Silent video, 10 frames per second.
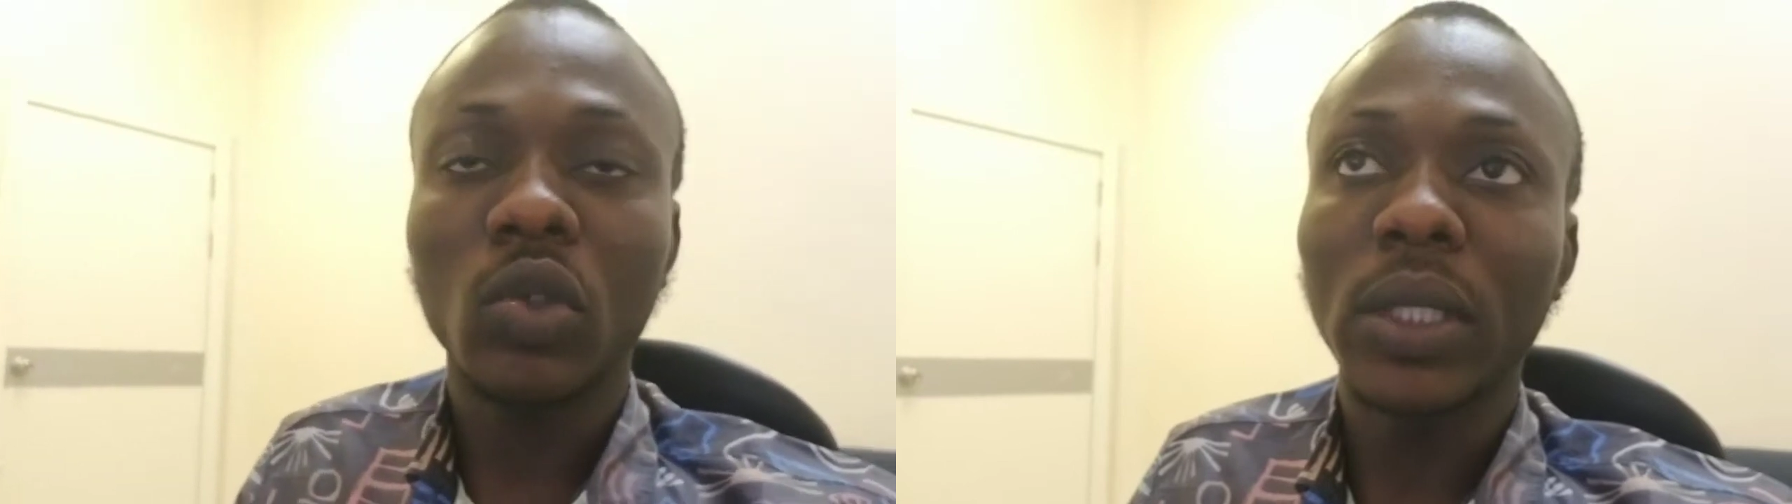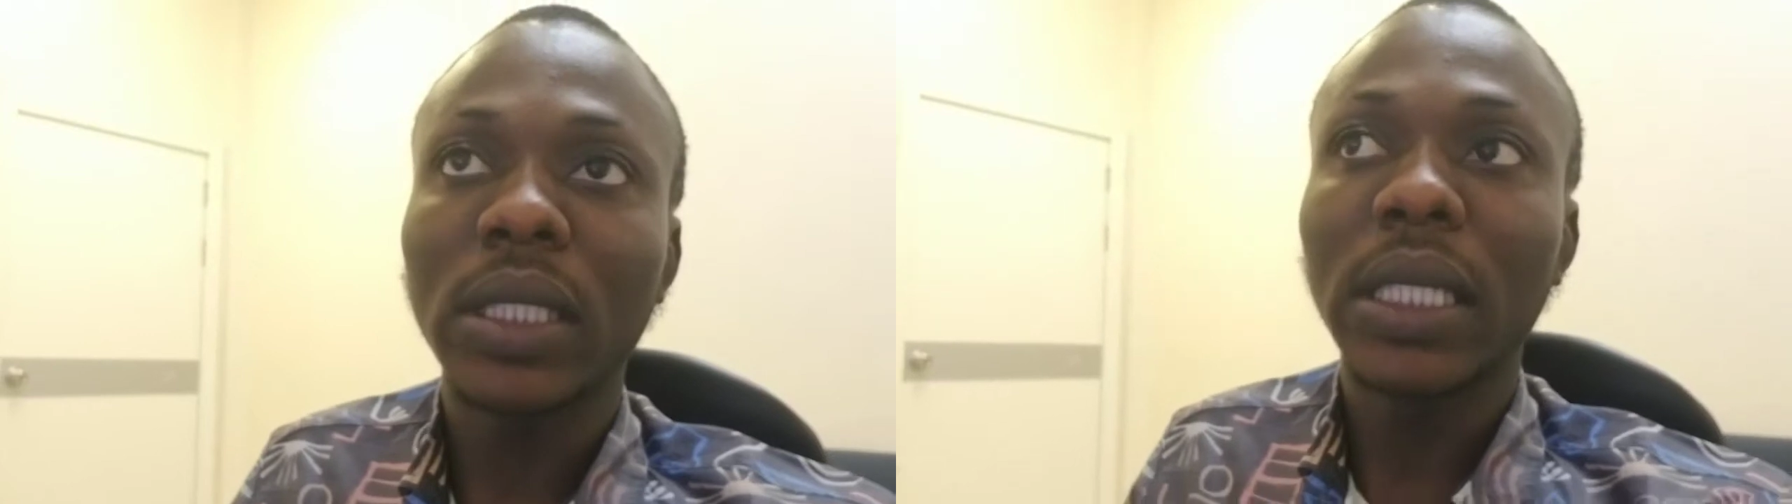
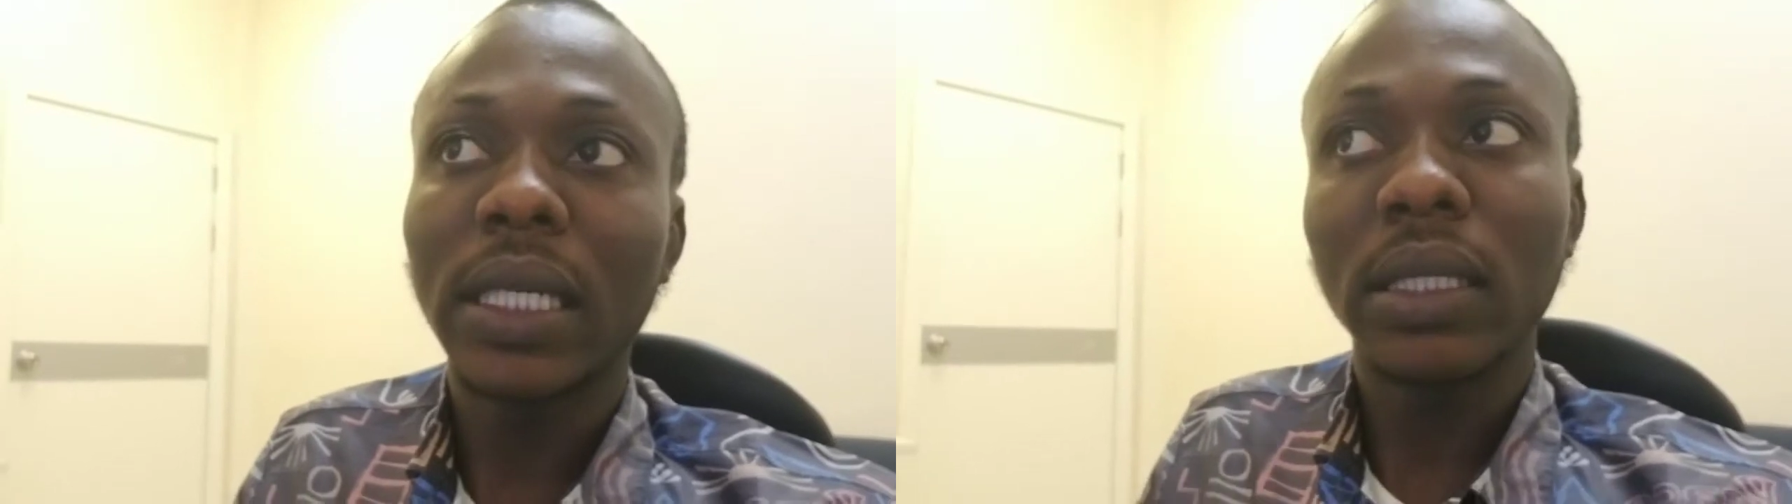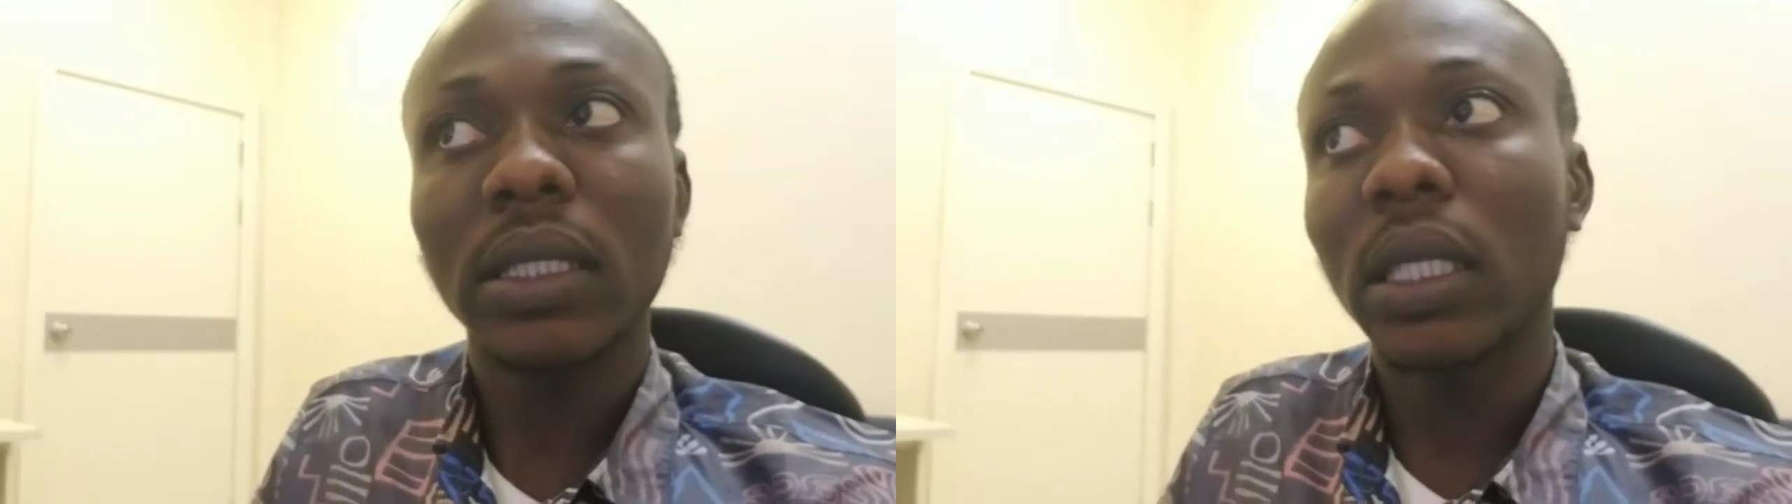
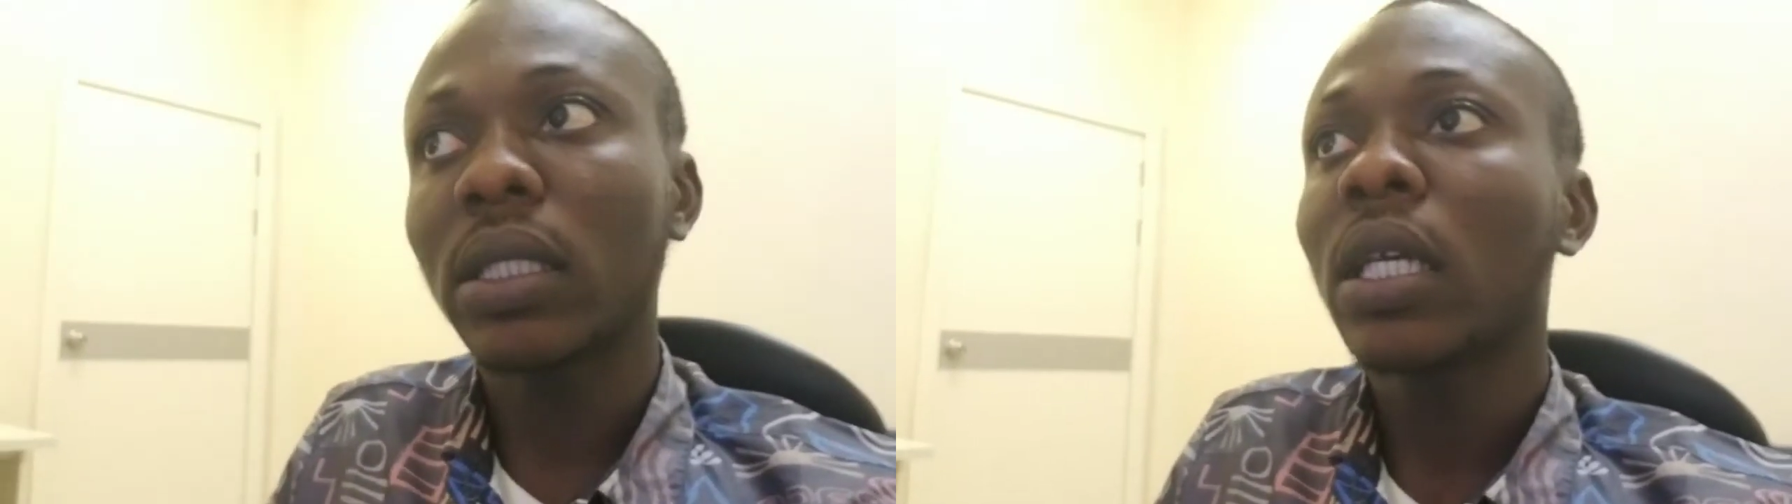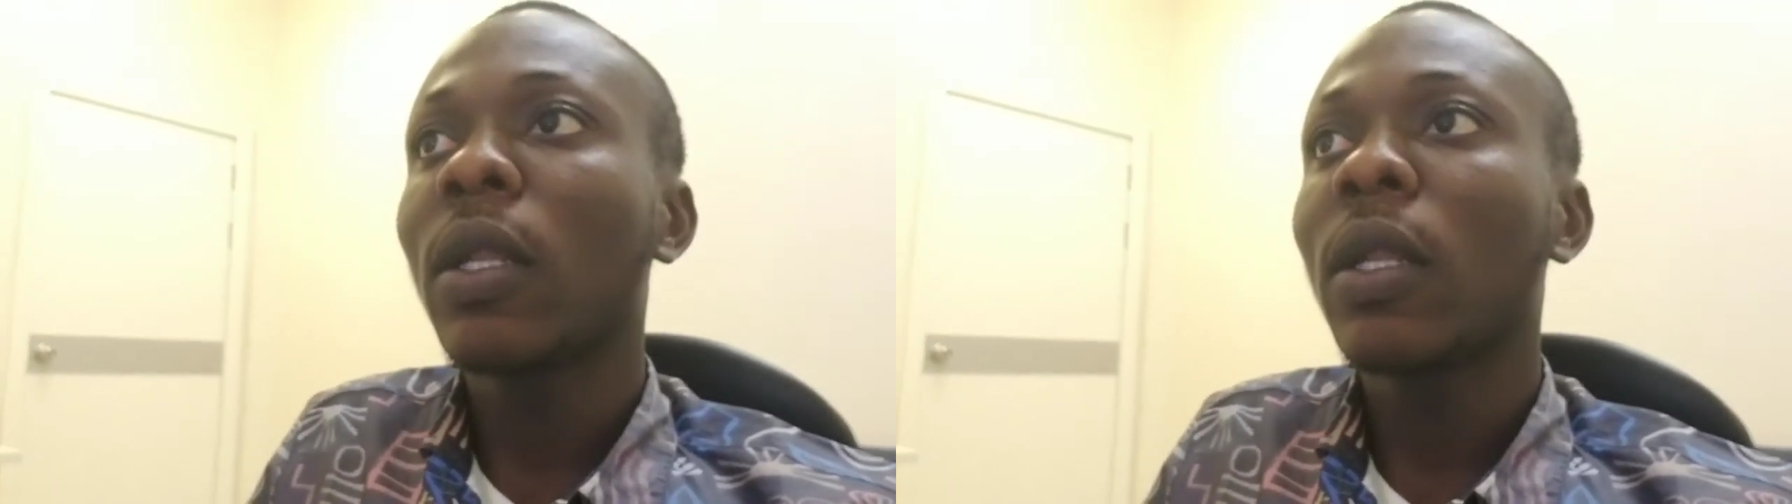2019 set,